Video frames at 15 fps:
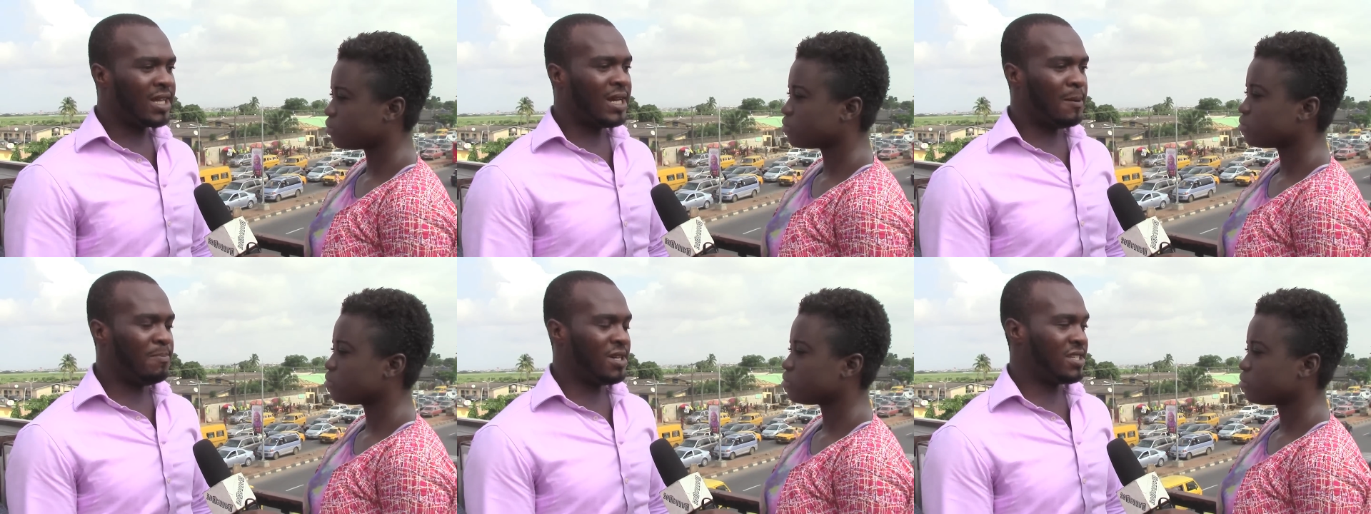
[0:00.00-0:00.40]

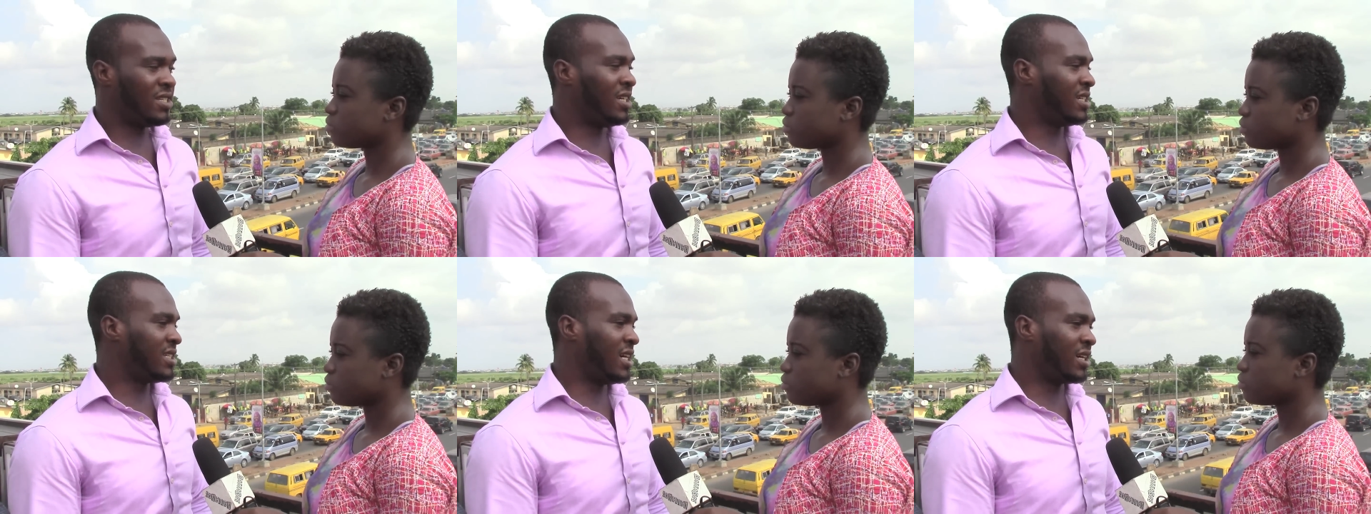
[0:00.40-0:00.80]
Speaker 1: a
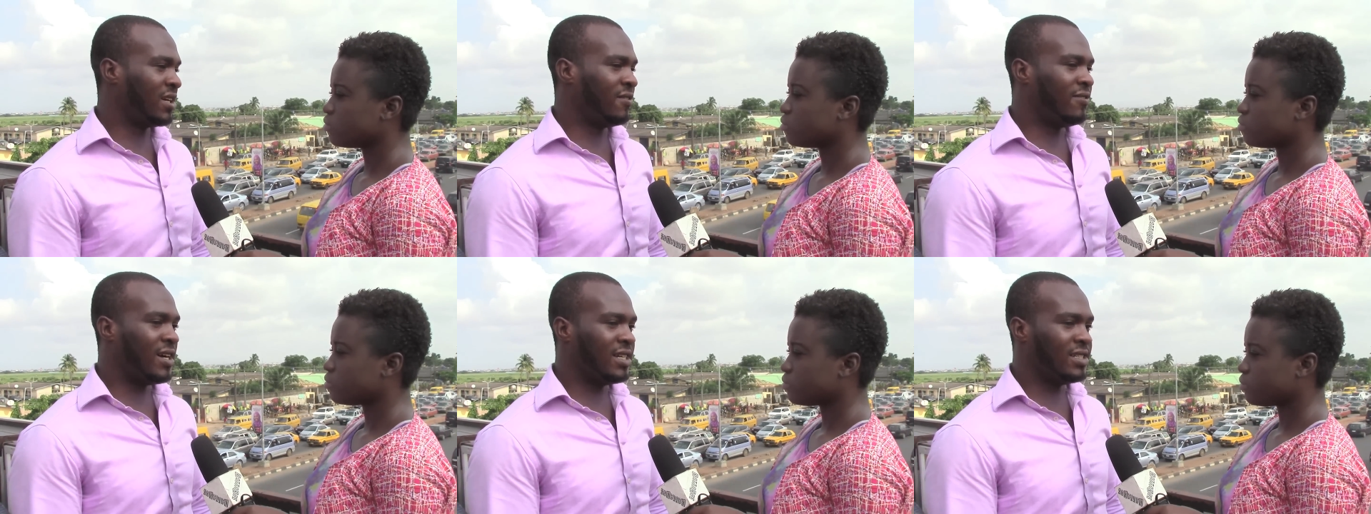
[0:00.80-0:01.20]
personal
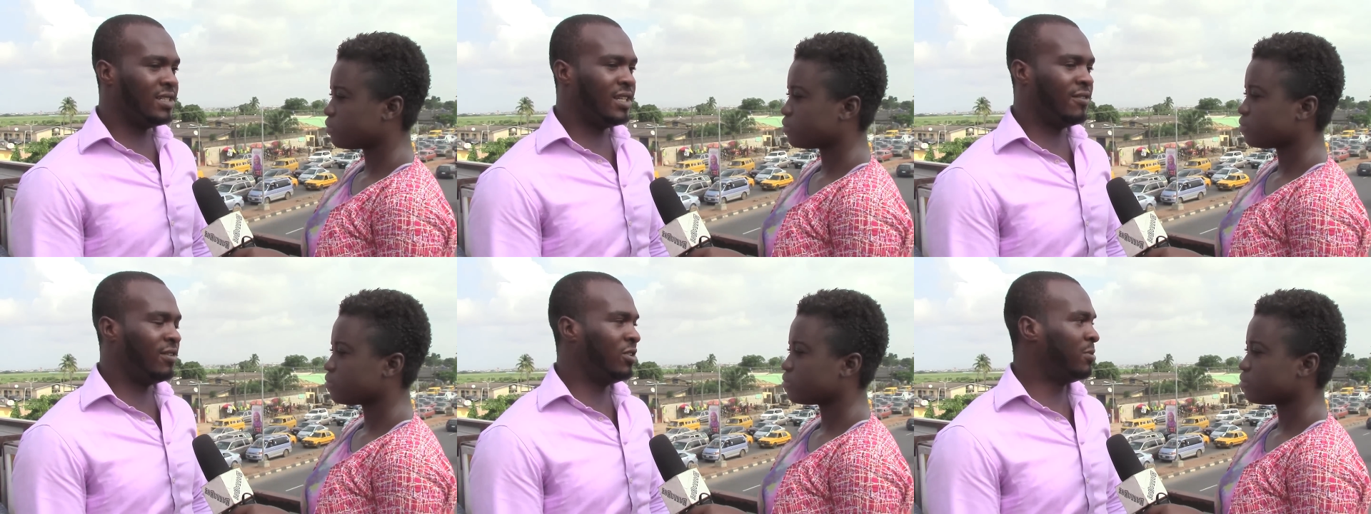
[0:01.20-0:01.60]
sacrifice in
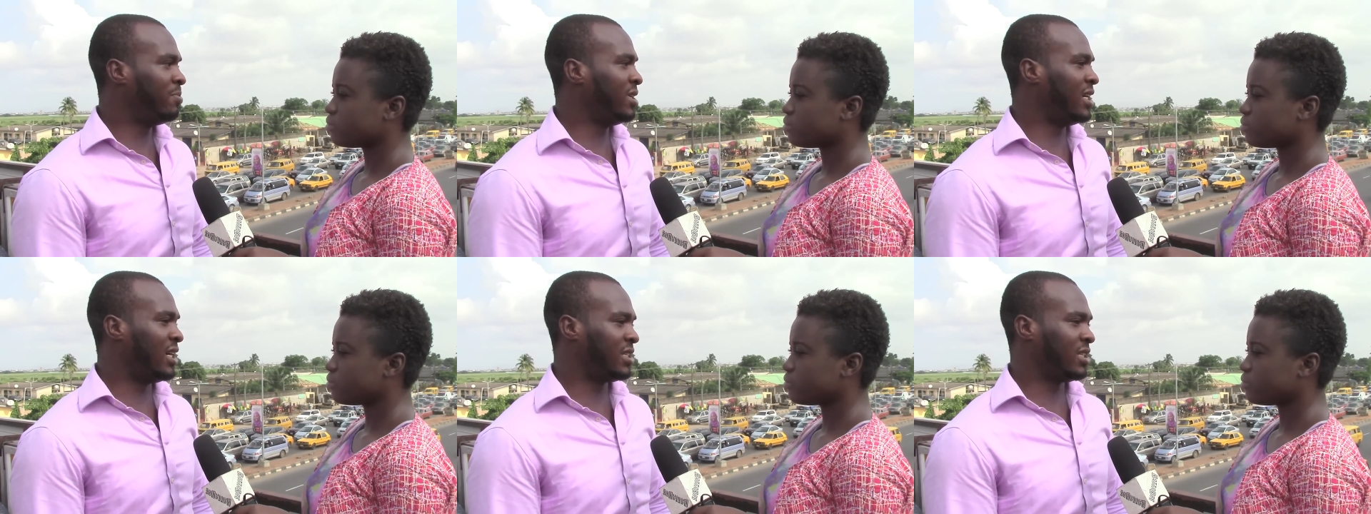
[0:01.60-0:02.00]
developing
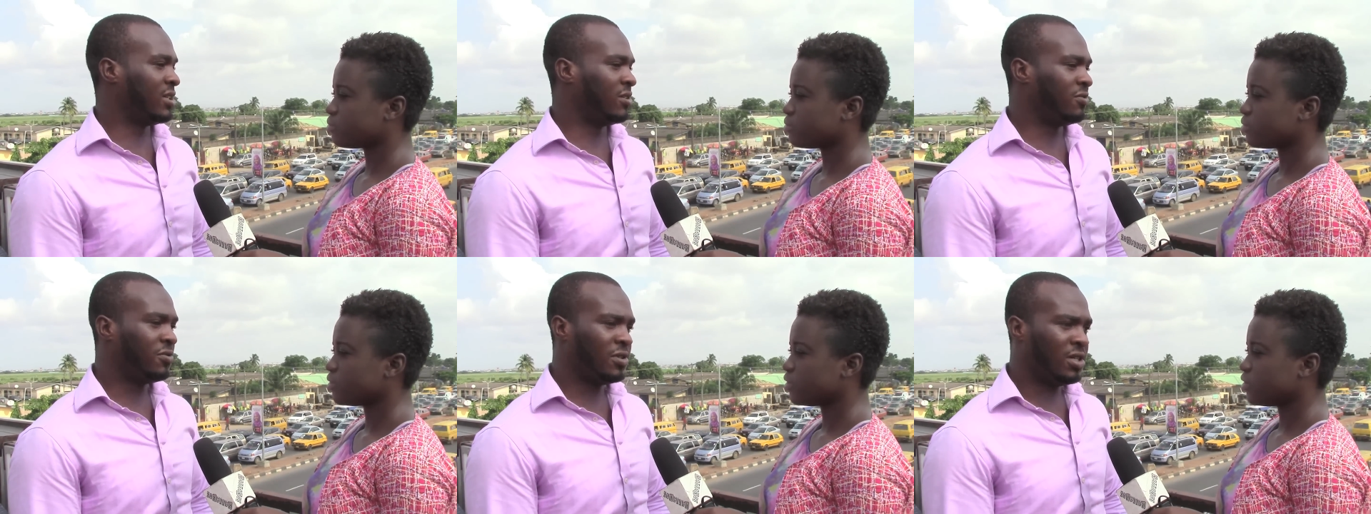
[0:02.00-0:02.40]

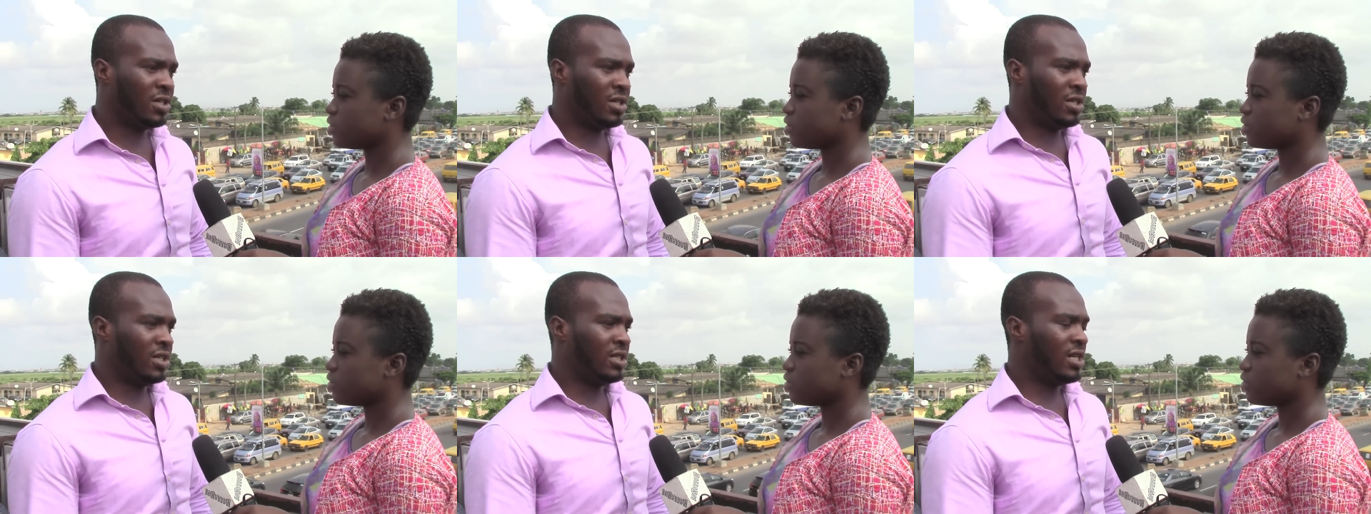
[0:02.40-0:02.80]
herself,
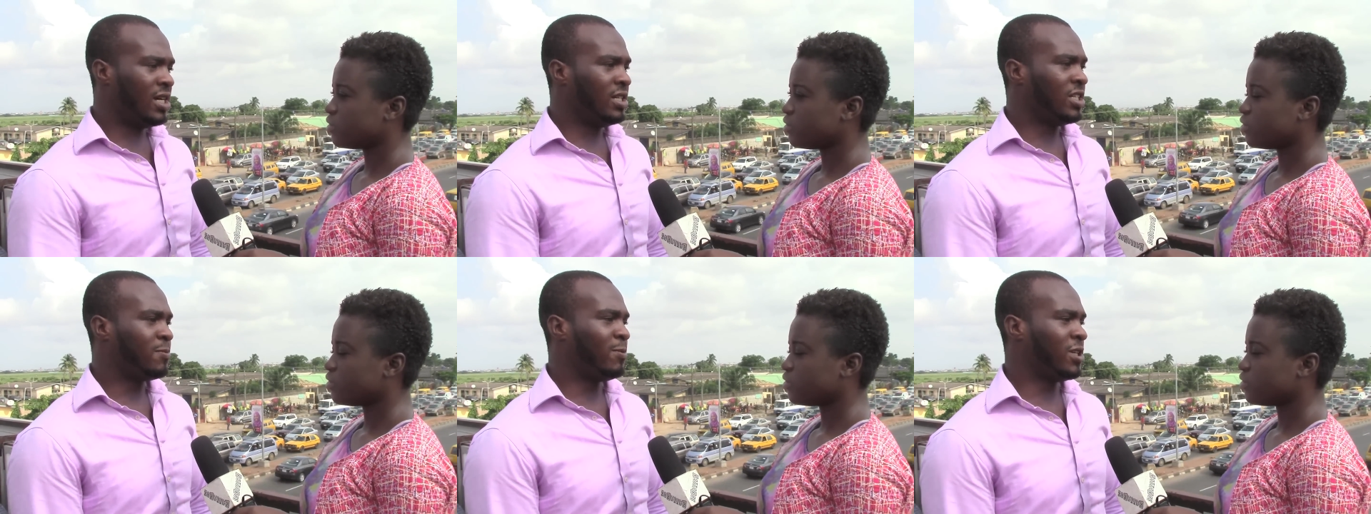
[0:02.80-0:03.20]
then
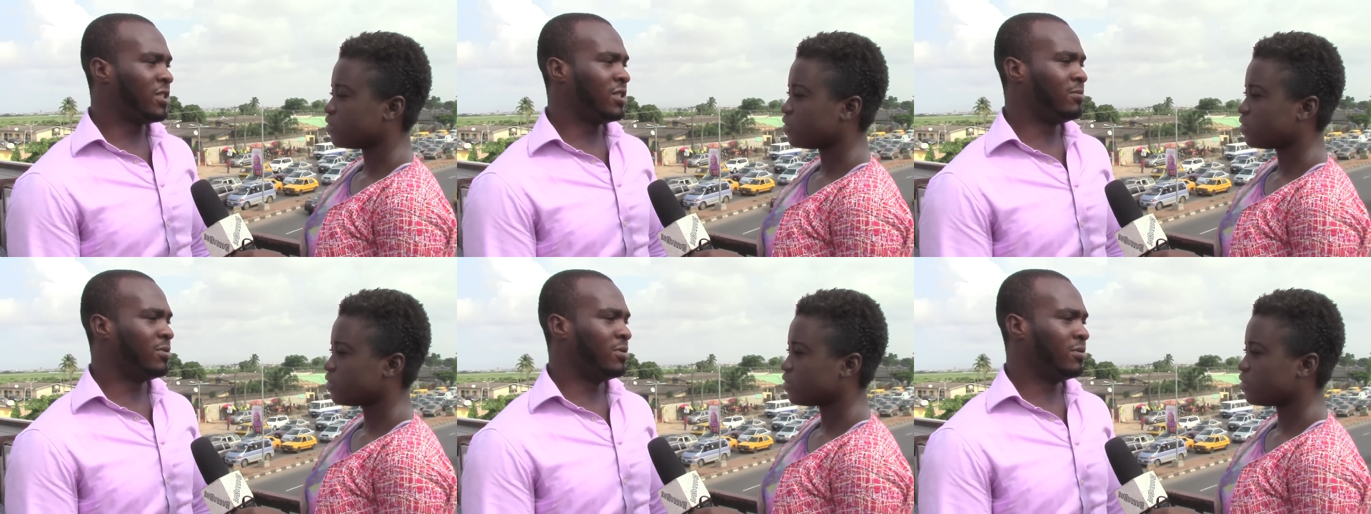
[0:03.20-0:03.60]
it's
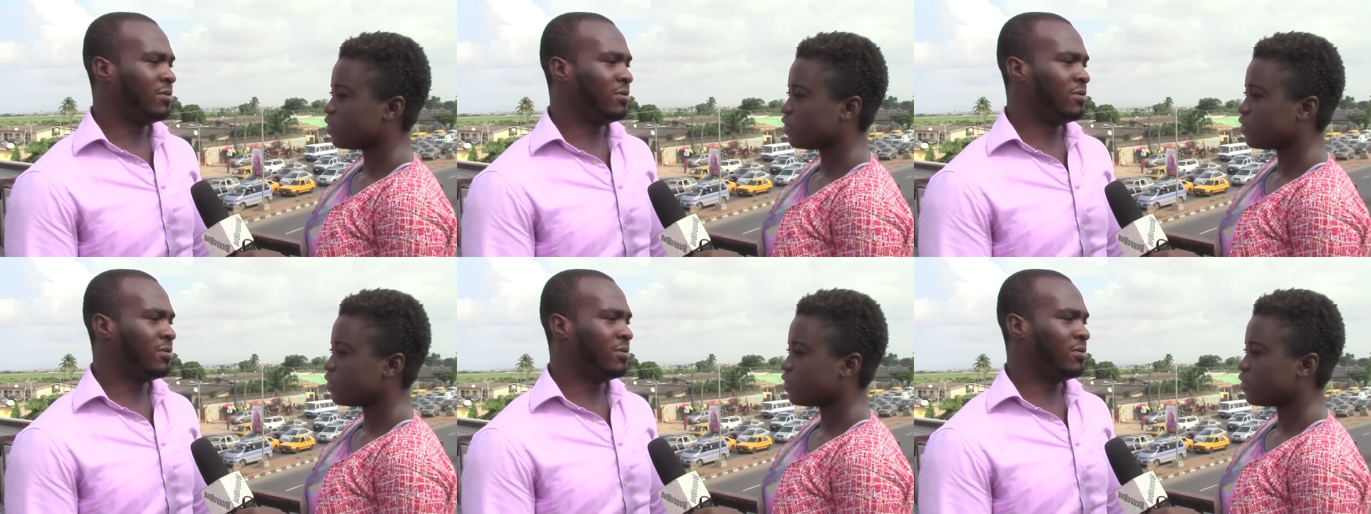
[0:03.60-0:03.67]
possible.